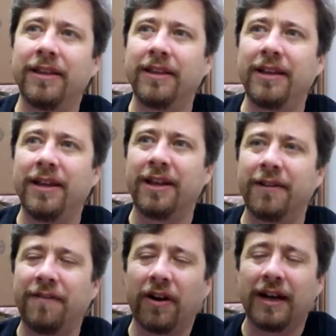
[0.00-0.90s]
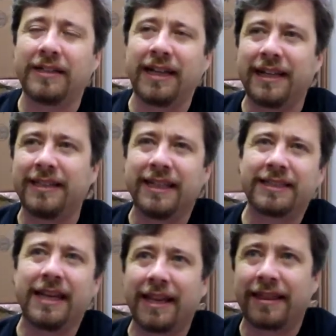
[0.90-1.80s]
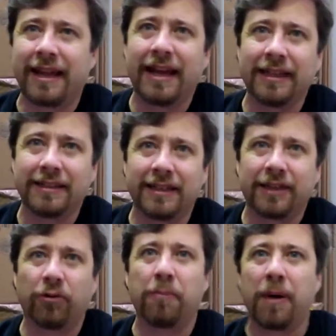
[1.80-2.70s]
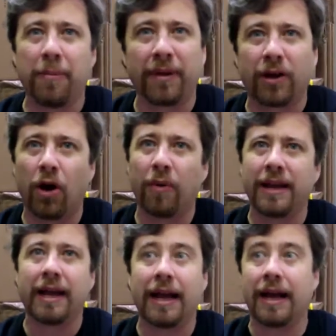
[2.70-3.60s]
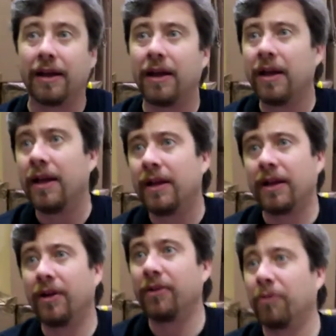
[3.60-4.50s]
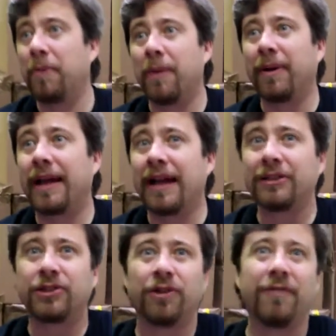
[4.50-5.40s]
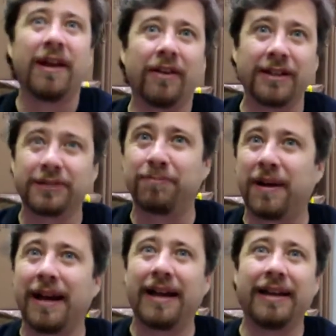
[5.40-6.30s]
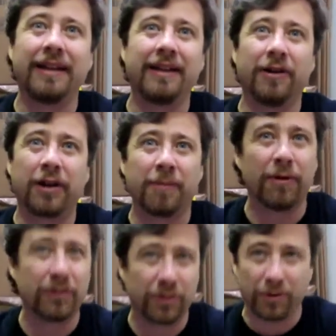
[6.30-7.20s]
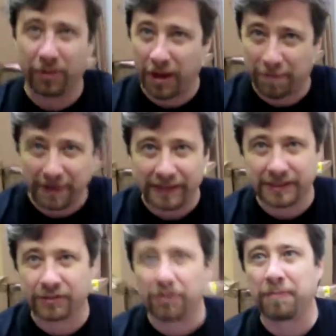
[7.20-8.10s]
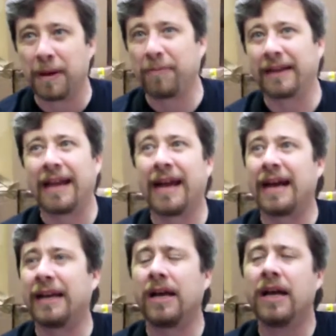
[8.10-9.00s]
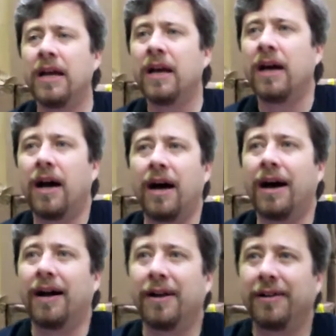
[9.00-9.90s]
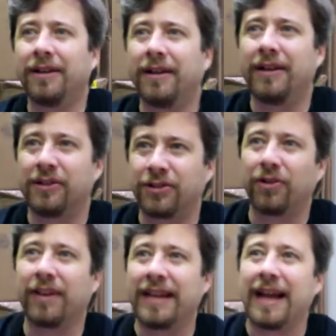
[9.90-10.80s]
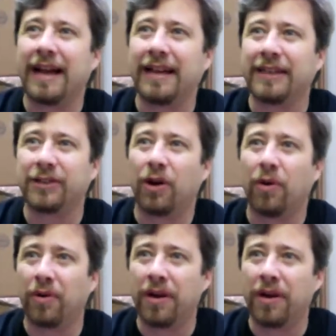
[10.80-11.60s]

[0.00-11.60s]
the various existing things that the Republic already had. The Republic had surveillance by commercial companies. The Republic had certainly had its own